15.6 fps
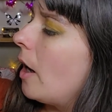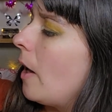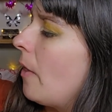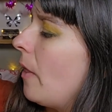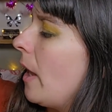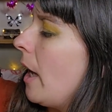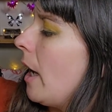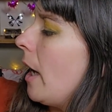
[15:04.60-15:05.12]

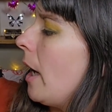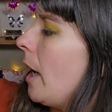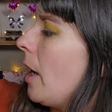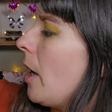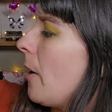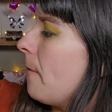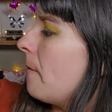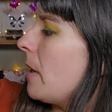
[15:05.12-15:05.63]
And
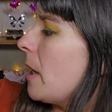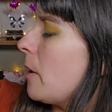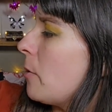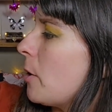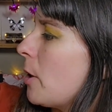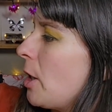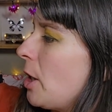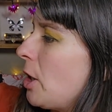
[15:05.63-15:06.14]
then I think
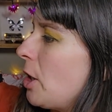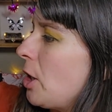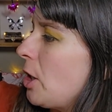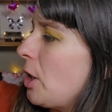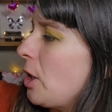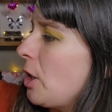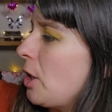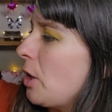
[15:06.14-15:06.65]
we're going to
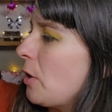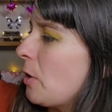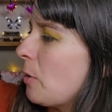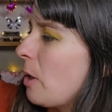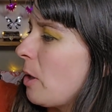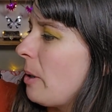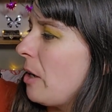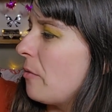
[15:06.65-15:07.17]
do... So
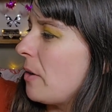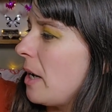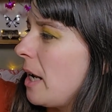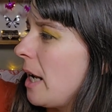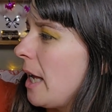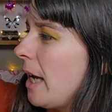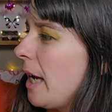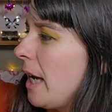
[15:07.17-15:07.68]
we're going to play with
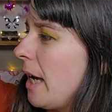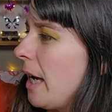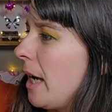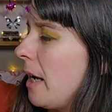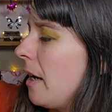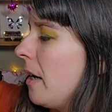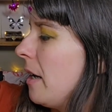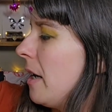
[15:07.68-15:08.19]

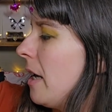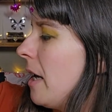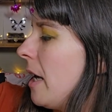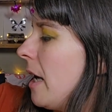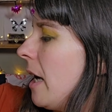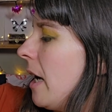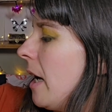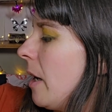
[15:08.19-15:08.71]
clay
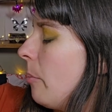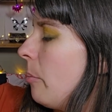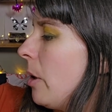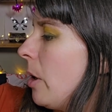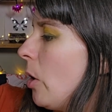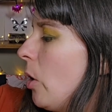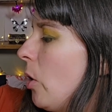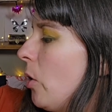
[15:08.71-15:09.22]
and a
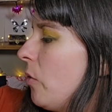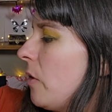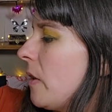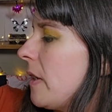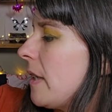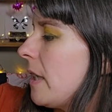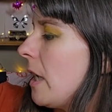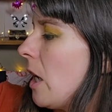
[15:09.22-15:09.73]
bit of
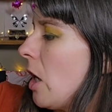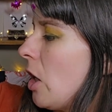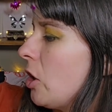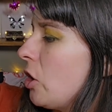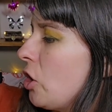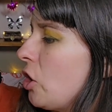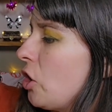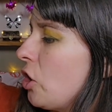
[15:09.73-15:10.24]

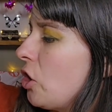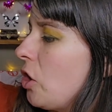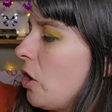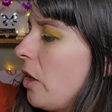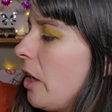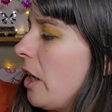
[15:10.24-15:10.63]
sludge.